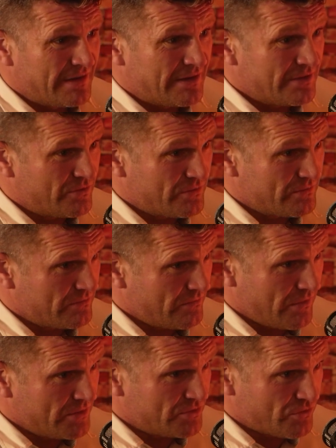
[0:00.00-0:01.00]
And I
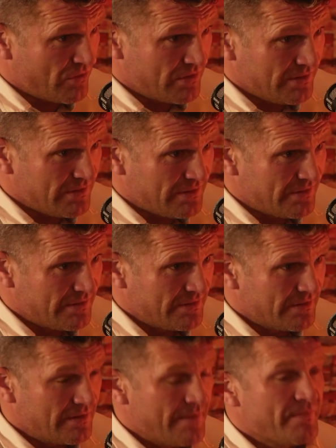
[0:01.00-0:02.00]
struggled.
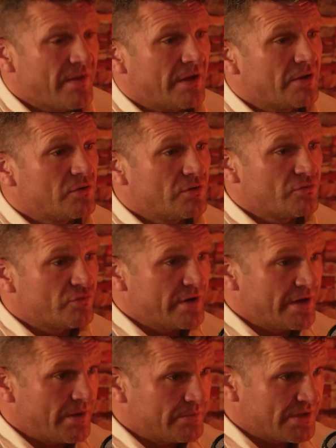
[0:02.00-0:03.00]
And I couldn't
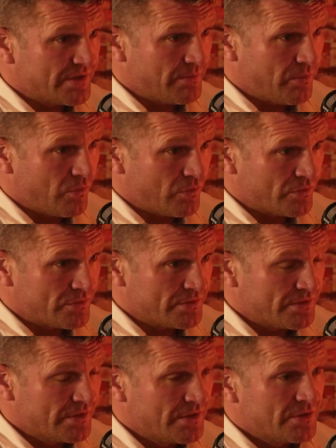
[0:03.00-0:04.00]
read. It was on the board.
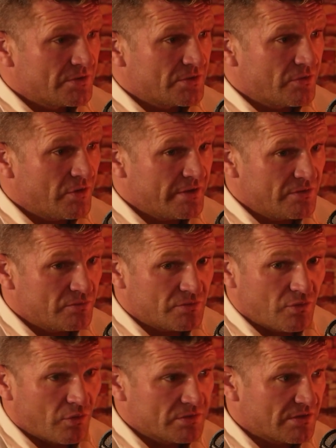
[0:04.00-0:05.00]
You know,
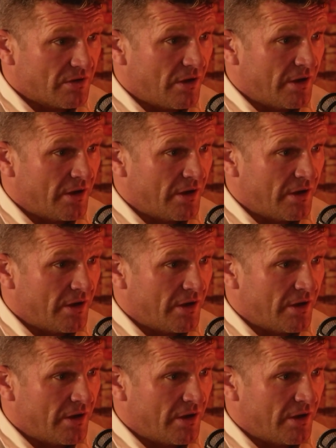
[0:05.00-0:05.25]
you'd go to the